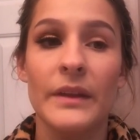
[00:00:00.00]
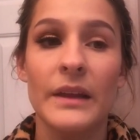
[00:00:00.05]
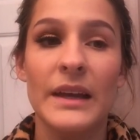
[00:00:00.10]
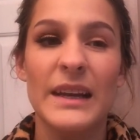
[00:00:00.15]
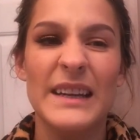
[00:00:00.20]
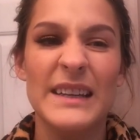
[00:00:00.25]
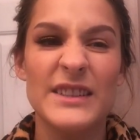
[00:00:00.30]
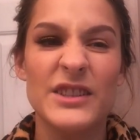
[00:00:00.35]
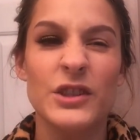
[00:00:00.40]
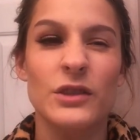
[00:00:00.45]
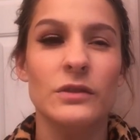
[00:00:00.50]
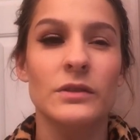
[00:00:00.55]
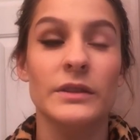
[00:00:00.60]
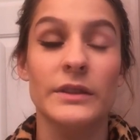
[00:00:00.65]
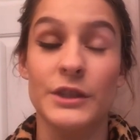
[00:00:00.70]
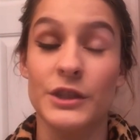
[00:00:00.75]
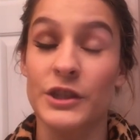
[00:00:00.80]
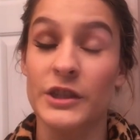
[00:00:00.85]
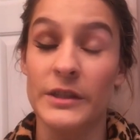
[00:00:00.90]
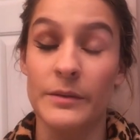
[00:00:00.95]
And it's
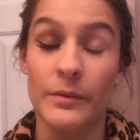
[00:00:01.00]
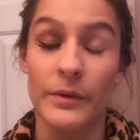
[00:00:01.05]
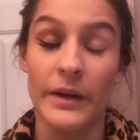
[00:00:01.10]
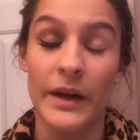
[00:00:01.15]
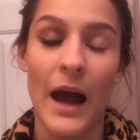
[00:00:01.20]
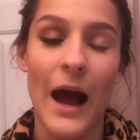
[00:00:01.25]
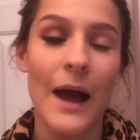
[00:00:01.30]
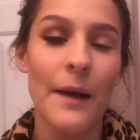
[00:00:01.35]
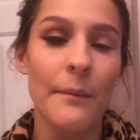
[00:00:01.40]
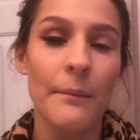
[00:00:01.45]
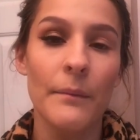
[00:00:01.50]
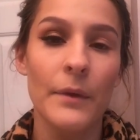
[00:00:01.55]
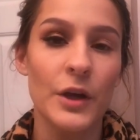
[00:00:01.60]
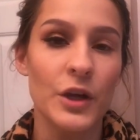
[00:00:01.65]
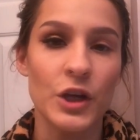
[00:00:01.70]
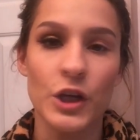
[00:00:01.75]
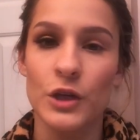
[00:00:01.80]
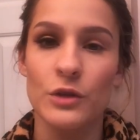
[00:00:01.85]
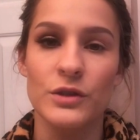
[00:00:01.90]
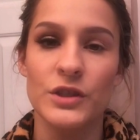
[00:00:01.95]
usually a shimmery. I'm a
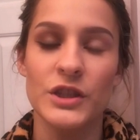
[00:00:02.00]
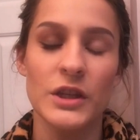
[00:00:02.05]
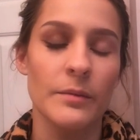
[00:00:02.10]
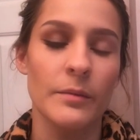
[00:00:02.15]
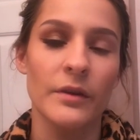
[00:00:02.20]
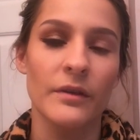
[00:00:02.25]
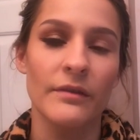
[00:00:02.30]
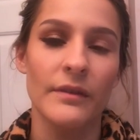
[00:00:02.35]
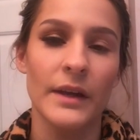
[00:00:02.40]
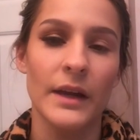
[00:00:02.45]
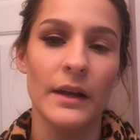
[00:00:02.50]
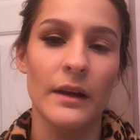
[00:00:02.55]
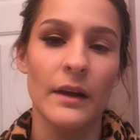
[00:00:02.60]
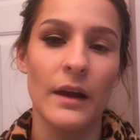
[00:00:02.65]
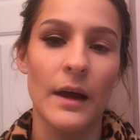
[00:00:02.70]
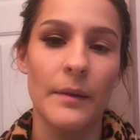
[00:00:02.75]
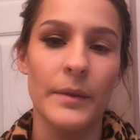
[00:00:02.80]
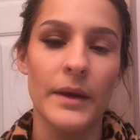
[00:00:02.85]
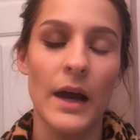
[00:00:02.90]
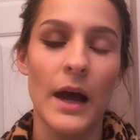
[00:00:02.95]
huge shimmer fan.
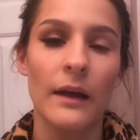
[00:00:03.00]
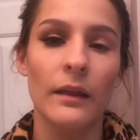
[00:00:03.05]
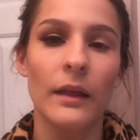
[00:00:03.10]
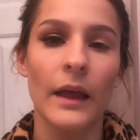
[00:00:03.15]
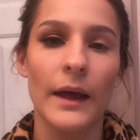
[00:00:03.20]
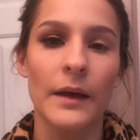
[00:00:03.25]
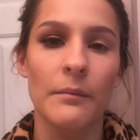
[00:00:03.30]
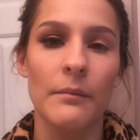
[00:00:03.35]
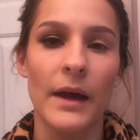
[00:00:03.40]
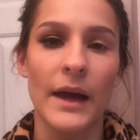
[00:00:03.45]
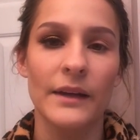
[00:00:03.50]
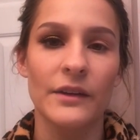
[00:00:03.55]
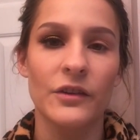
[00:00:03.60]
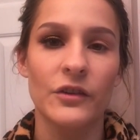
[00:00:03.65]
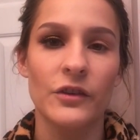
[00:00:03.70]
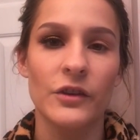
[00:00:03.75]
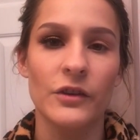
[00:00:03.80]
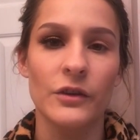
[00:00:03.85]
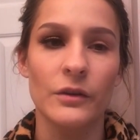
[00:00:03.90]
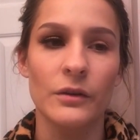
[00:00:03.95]
I mean, I like
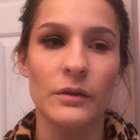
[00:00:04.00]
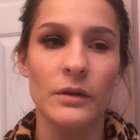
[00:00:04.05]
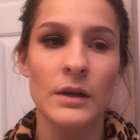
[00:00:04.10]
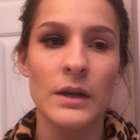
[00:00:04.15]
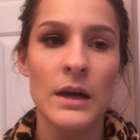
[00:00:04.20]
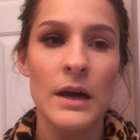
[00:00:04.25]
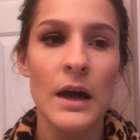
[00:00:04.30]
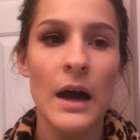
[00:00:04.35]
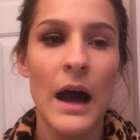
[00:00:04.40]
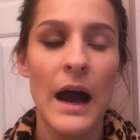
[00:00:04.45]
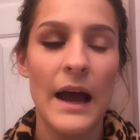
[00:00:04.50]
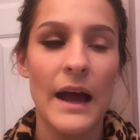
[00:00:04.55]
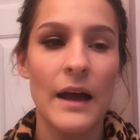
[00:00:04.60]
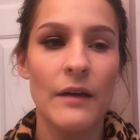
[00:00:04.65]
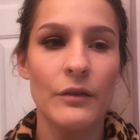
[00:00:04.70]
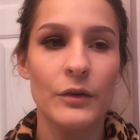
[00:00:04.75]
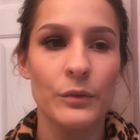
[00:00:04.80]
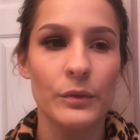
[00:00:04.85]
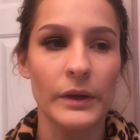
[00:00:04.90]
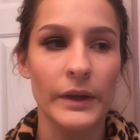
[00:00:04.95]
mattes too. I
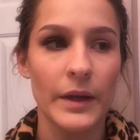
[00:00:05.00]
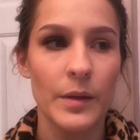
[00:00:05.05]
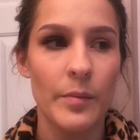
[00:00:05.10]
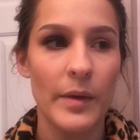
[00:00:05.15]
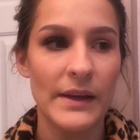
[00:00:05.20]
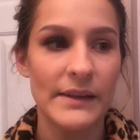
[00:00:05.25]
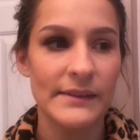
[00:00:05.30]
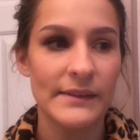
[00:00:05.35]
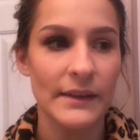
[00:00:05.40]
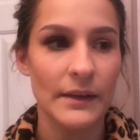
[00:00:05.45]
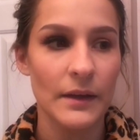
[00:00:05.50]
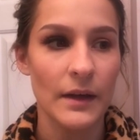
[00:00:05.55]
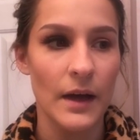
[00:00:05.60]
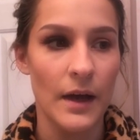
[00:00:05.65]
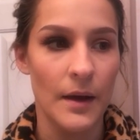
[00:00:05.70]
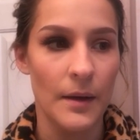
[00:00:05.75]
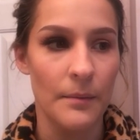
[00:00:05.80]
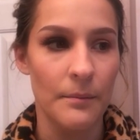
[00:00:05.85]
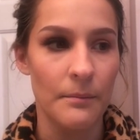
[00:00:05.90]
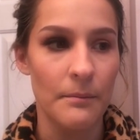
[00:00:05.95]
have a really basic
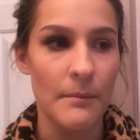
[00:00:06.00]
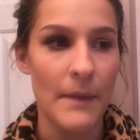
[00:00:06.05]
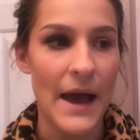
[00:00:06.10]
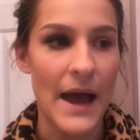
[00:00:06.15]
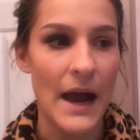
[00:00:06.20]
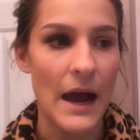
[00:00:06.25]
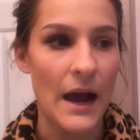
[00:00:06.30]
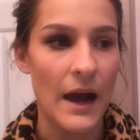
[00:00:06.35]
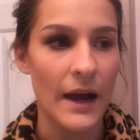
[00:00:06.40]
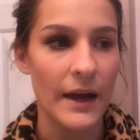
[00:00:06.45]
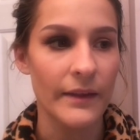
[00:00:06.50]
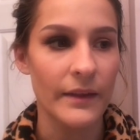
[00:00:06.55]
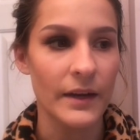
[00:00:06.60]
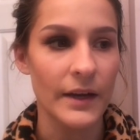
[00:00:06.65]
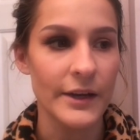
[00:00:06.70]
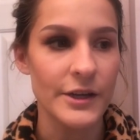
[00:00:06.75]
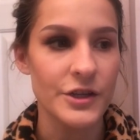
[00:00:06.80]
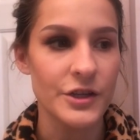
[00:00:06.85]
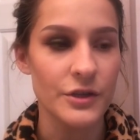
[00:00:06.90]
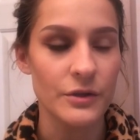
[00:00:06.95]
matte eye that
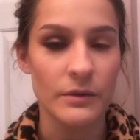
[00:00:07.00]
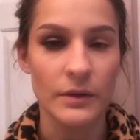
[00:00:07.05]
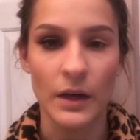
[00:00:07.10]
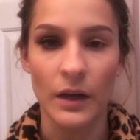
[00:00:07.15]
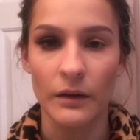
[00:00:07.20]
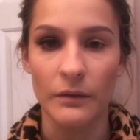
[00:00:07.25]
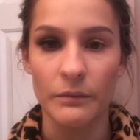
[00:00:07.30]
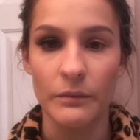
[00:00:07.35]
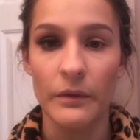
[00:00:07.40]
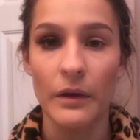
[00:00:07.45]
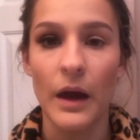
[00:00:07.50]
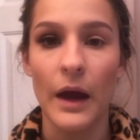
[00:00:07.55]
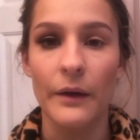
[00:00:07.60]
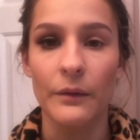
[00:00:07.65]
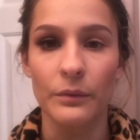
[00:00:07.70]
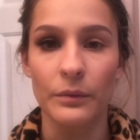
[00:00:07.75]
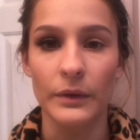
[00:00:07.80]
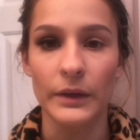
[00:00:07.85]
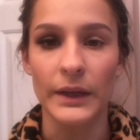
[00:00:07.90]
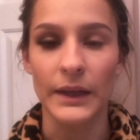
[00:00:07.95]
I do, and I
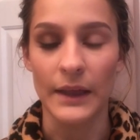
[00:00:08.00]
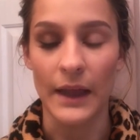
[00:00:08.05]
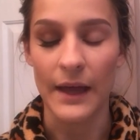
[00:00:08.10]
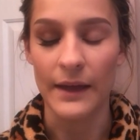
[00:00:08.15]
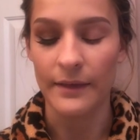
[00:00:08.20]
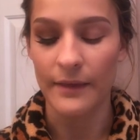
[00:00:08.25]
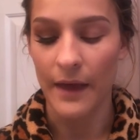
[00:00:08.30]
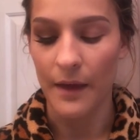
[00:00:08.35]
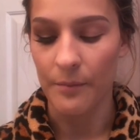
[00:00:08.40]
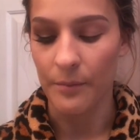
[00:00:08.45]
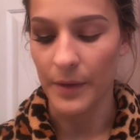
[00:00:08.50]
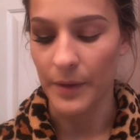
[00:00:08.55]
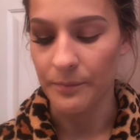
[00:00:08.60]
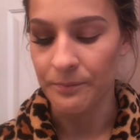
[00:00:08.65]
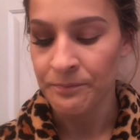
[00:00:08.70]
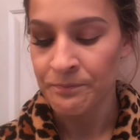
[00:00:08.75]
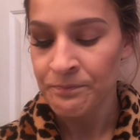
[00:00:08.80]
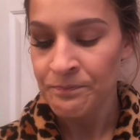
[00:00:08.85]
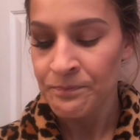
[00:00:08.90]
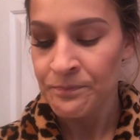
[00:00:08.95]
really like that,
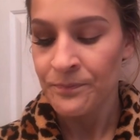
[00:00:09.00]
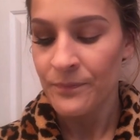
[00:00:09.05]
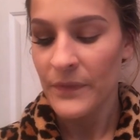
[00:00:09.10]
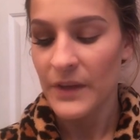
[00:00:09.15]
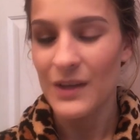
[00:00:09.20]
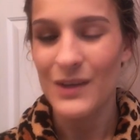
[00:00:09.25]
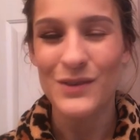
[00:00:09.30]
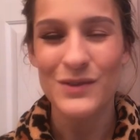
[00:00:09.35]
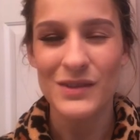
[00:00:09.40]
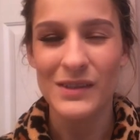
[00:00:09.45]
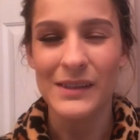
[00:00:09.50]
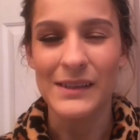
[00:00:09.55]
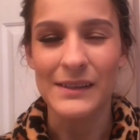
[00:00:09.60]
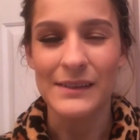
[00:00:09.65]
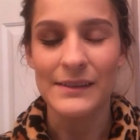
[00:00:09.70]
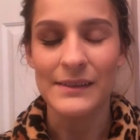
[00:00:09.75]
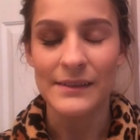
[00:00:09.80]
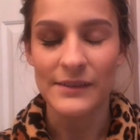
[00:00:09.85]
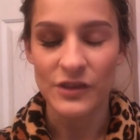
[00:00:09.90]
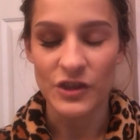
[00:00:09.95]
but usually
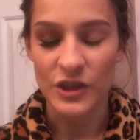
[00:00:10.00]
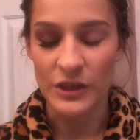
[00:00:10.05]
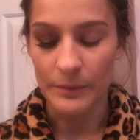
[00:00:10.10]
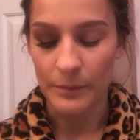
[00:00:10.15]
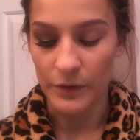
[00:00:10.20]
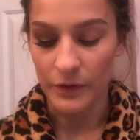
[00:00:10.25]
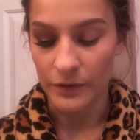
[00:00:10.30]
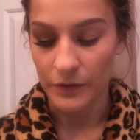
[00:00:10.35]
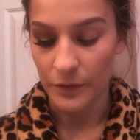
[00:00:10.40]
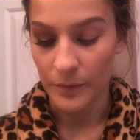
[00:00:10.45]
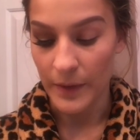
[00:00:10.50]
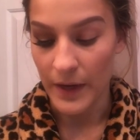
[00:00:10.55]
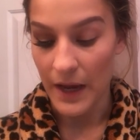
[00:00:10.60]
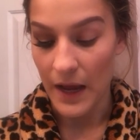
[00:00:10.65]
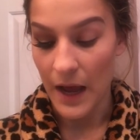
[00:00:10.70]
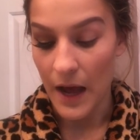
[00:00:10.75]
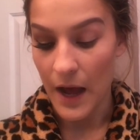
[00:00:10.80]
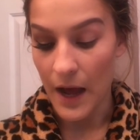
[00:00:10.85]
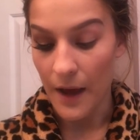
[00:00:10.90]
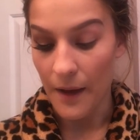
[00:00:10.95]
it's shimmers for me.